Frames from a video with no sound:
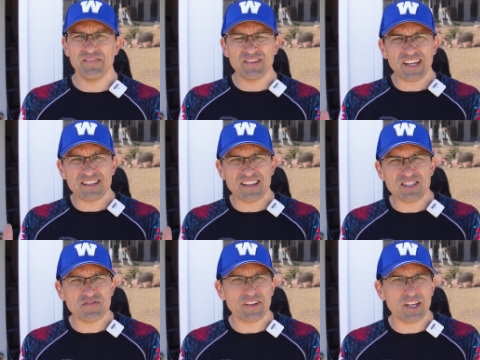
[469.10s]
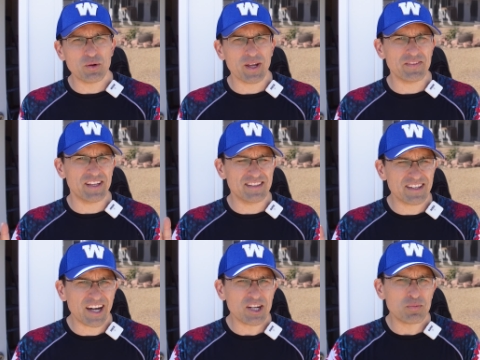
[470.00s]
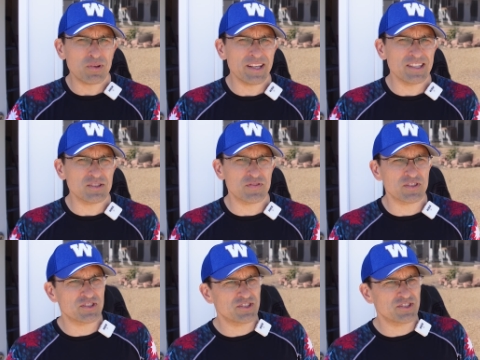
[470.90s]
If you liked this video, we have the entire playlist for the